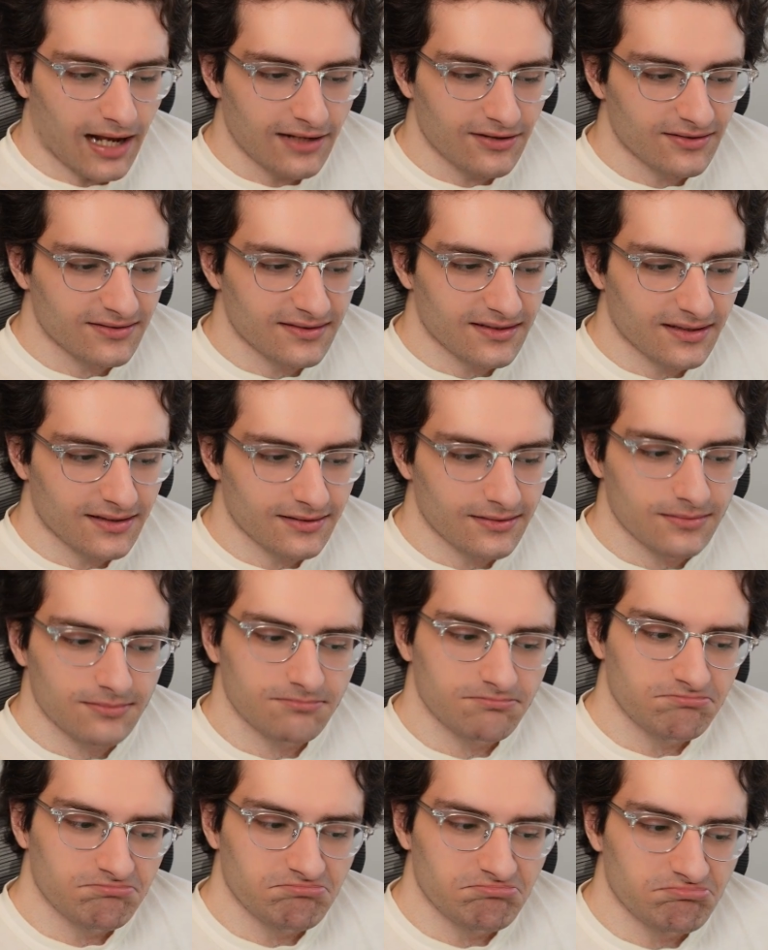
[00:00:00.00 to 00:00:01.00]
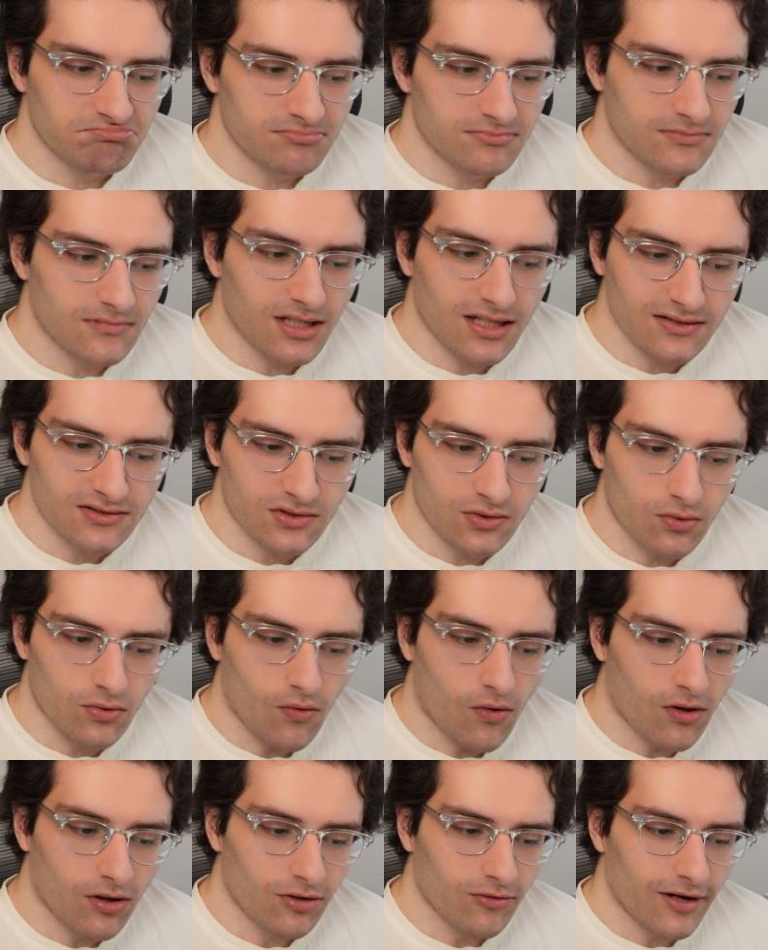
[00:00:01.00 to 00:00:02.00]
I just think it's
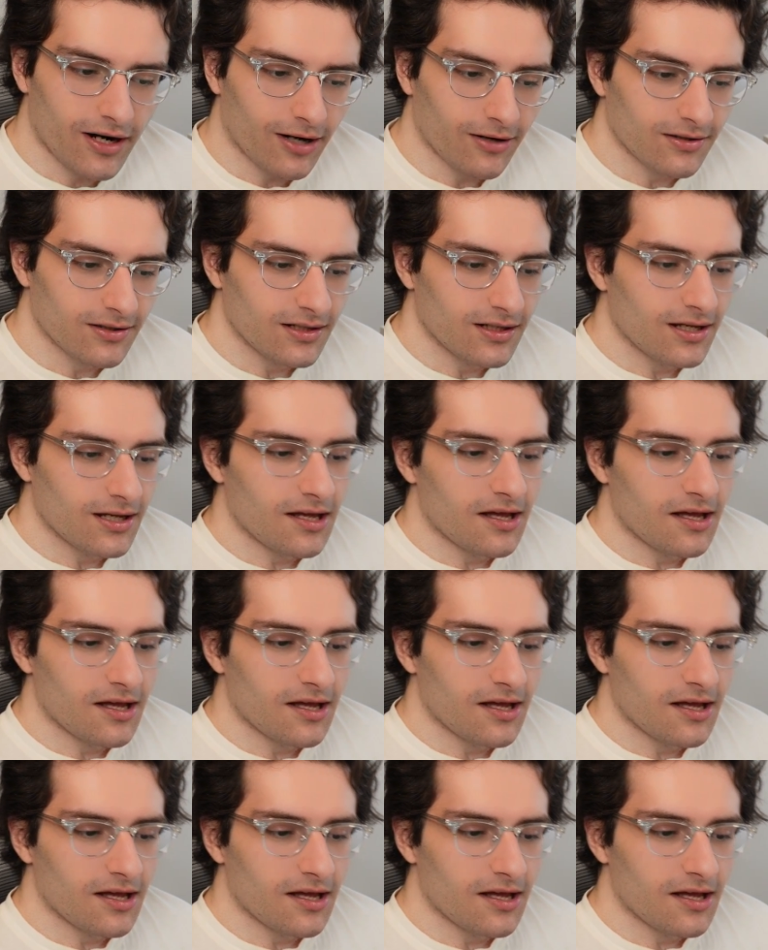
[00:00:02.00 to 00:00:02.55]
cool all around.